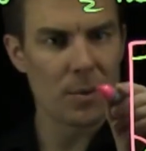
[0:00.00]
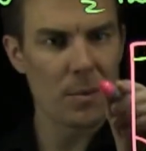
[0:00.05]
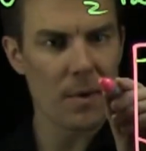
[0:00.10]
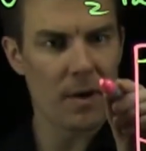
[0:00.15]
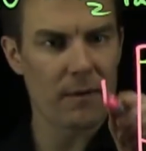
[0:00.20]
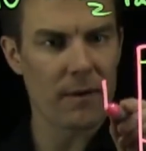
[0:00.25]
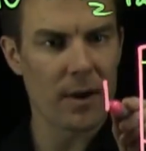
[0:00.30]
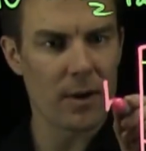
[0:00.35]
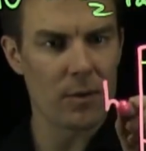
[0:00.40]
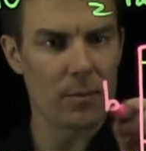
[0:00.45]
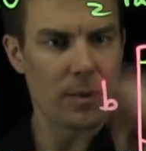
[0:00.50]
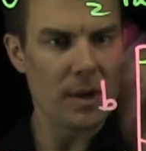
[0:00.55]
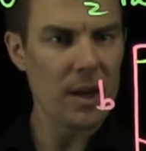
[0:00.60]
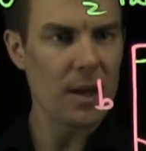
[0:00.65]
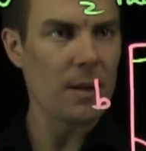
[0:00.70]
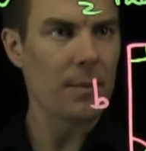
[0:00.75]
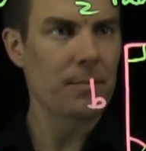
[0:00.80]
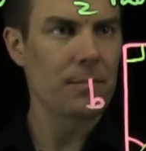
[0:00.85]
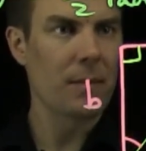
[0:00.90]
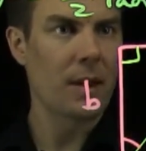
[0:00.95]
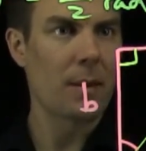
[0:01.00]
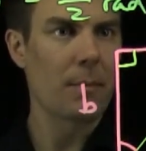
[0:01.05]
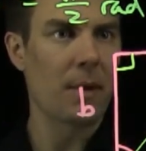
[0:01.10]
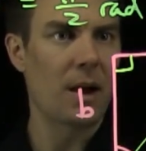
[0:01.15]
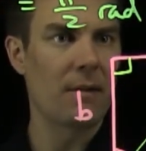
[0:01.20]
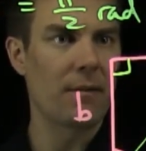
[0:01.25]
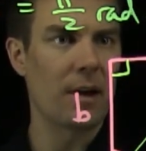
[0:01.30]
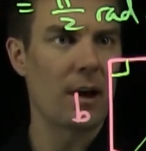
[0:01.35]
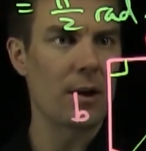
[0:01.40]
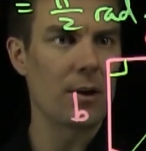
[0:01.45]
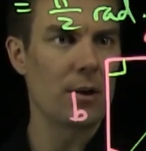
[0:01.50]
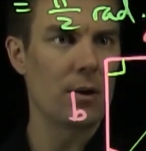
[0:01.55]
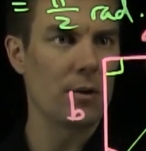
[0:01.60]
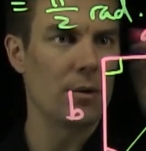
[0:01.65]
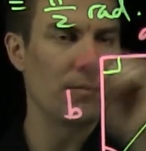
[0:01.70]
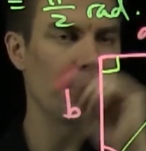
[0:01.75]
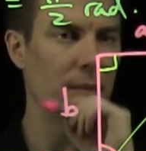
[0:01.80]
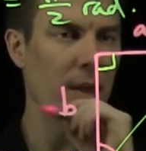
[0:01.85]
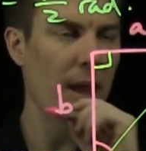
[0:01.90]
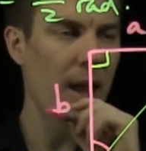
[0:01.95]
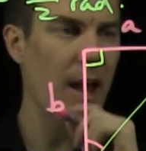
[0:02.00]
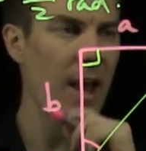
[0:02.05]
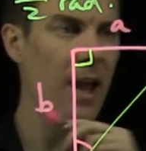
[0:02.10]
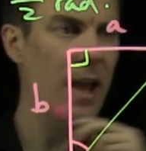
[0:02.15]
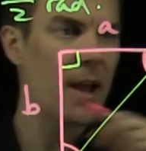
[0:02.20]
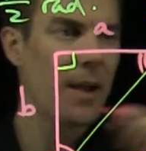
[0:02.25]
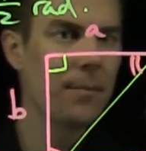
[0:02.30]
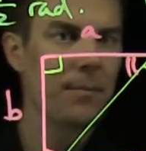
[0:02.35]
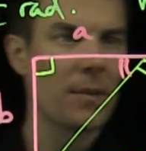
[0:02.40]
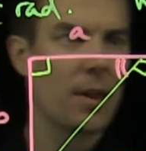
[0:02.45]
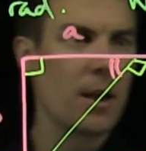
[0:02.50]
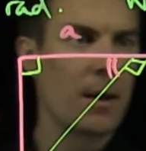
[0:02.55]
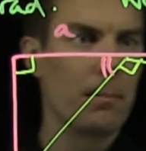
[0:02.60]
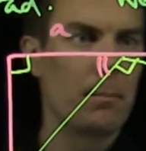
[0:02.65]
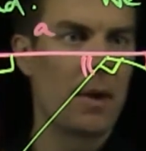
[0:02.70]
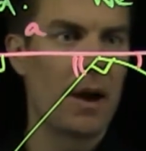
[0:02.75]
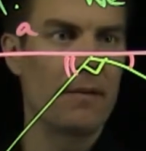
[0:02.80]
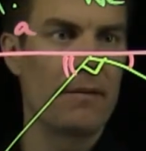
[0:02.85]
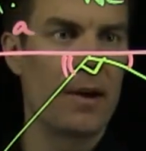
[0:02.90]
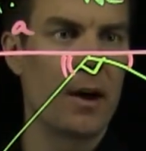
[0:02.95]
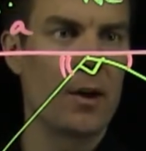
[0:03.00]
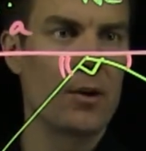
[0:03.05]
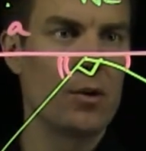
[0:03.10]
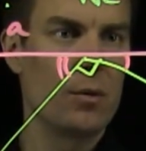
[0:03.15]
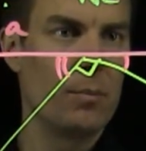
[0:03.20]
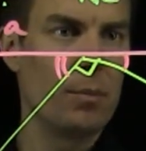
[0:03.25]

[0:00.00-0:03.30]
be my value B, my value A, my value